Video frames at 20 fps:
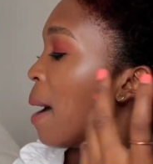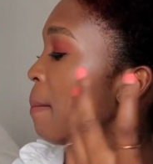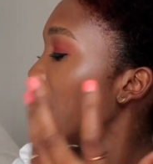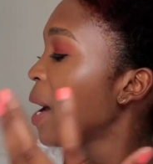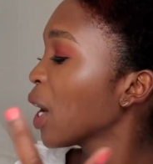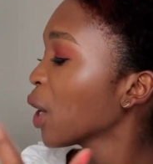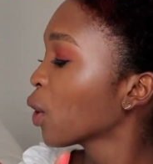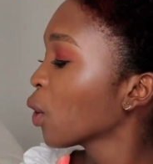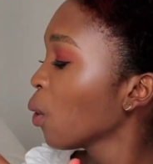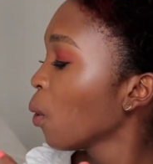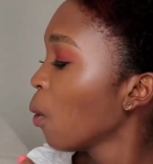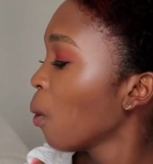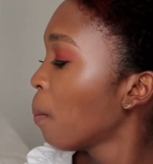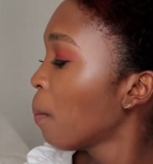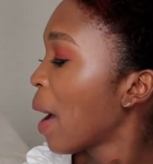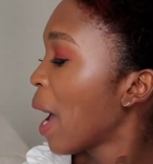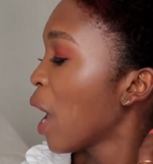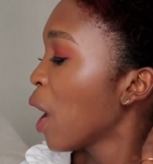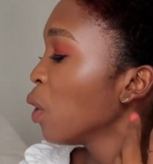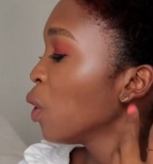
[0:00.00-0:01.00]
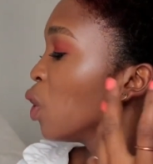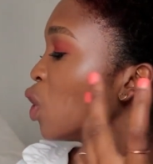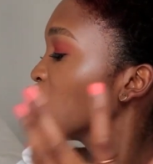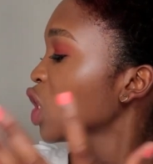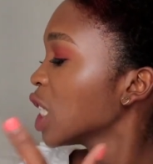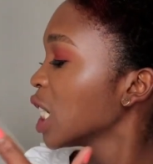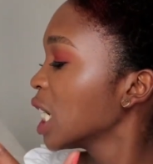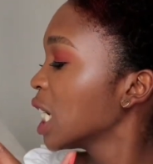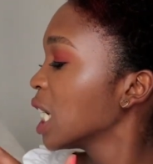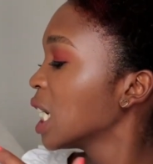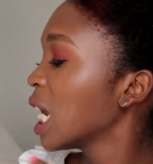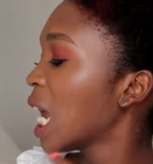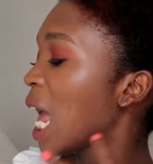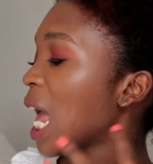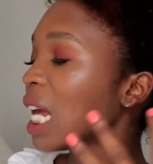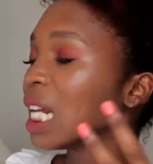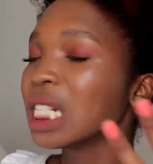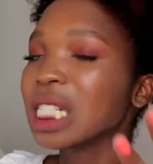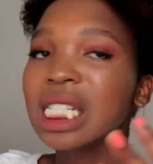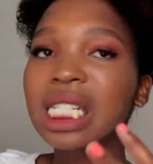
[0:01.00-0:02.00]
microbiology,
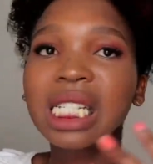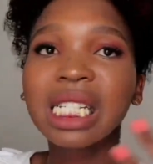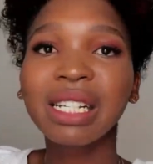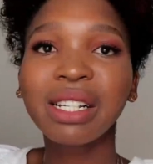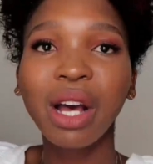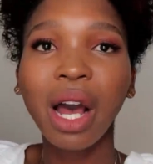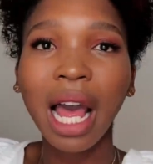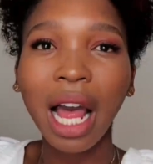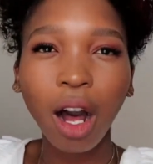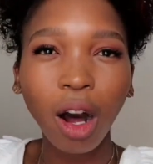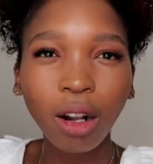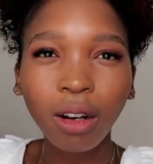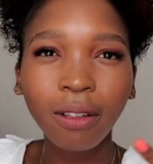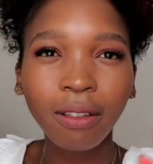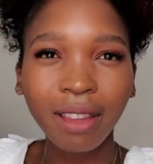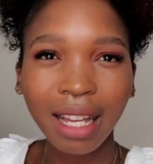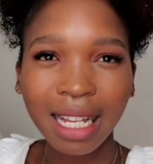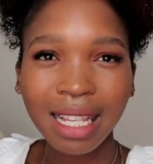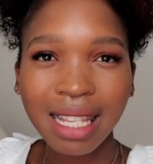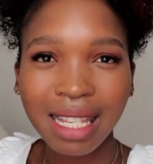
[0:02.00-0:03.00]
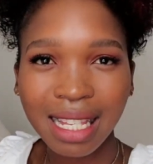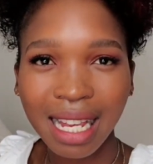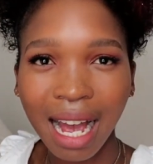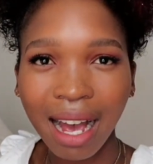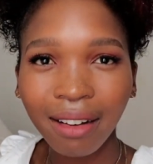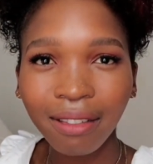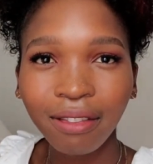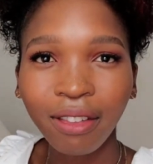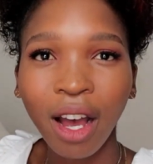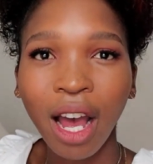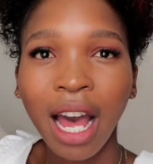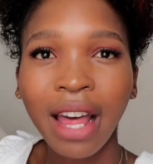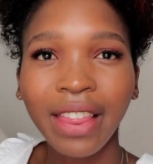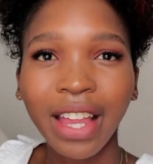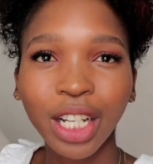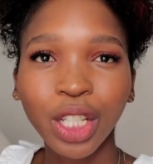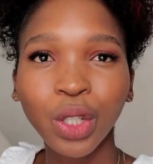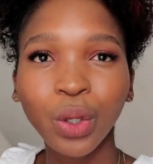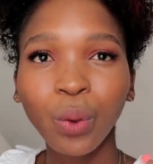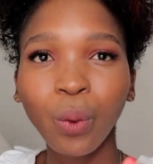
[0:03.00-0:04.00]
and all of that stuff
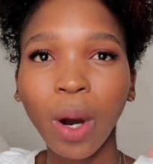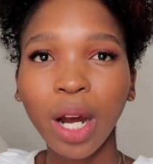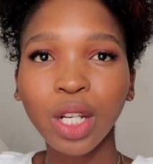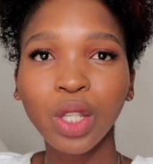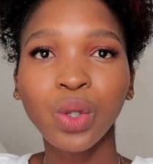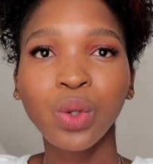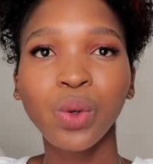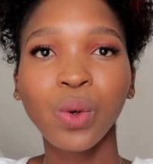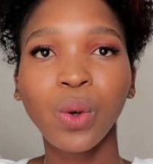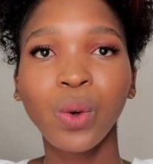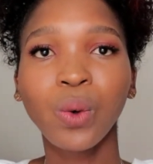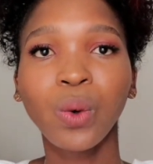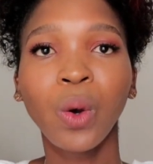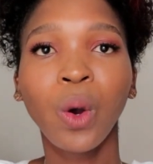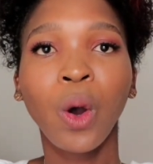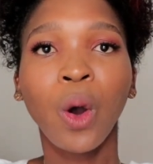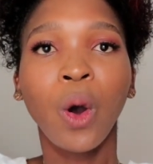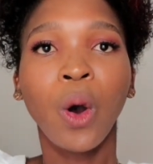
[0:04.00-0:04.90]
that you want to